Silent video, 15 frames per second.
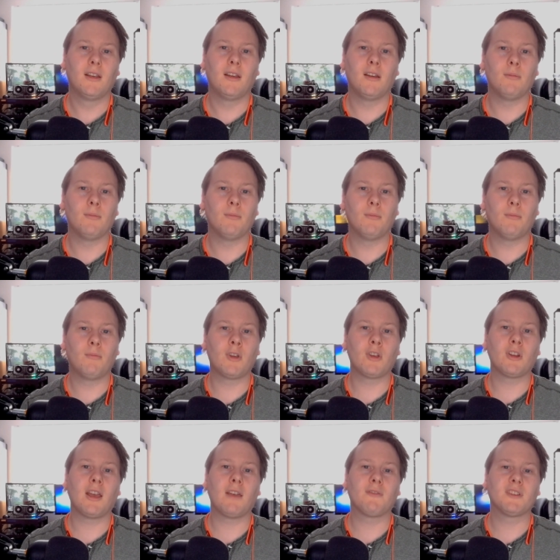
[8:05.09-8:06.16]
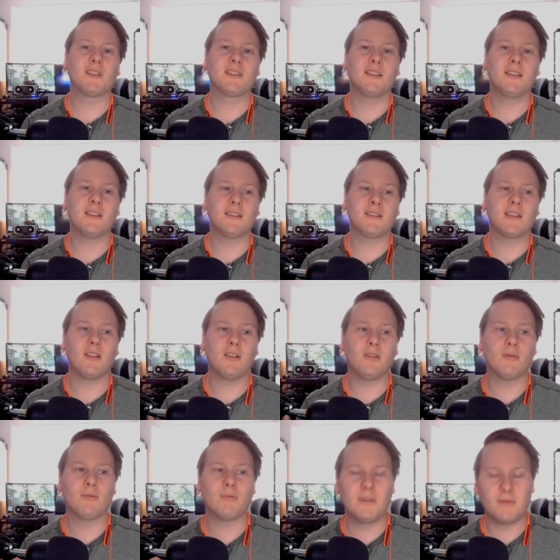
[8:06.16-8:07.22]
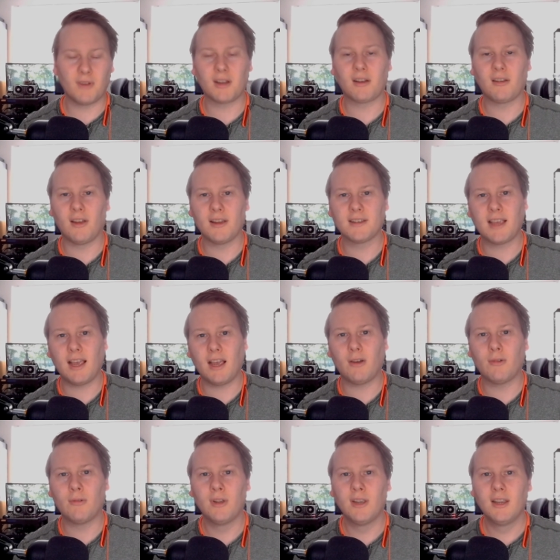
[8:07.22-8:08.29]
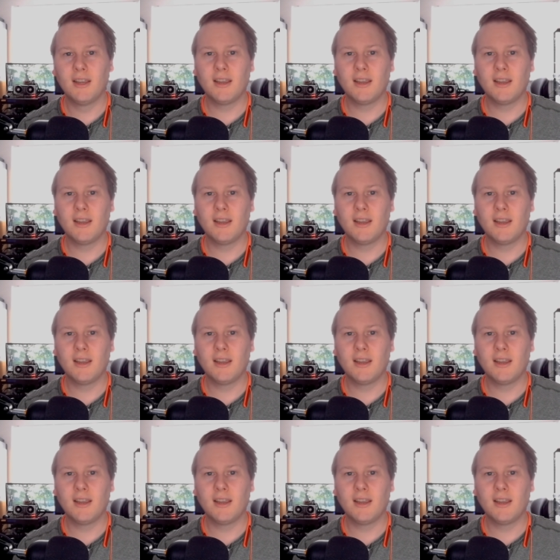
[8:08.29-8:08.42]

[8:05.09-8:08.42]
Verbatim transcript: Um, we're going to have to see Intel revitalize how